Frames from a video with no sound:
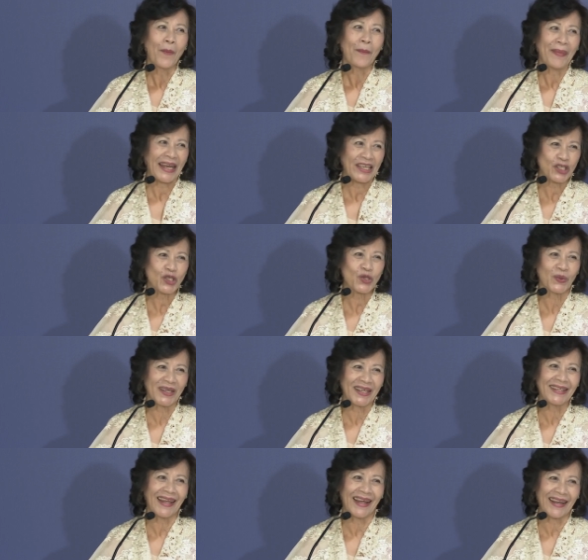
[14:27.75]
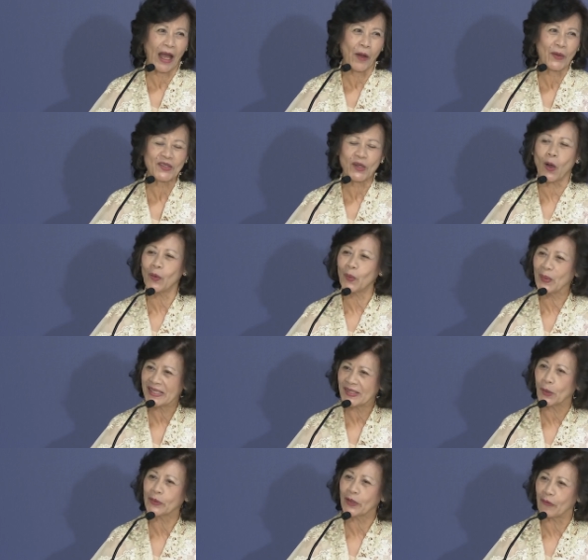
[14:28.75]
made sure that I was
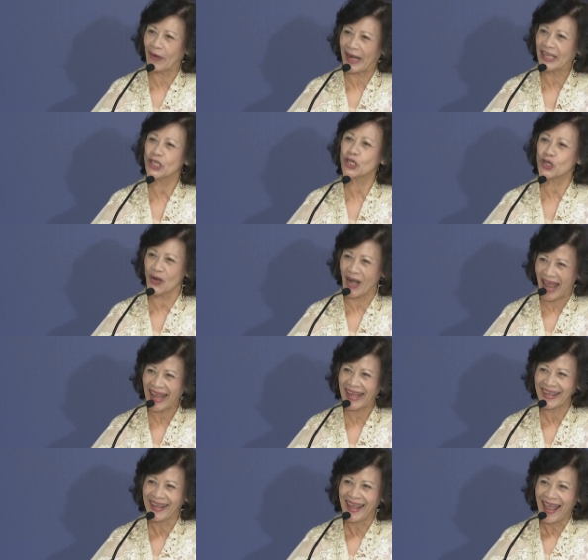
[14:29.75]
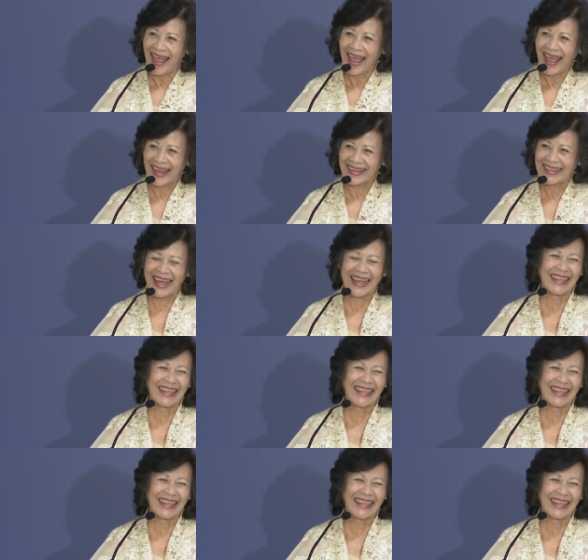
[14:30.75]
always on the right track. And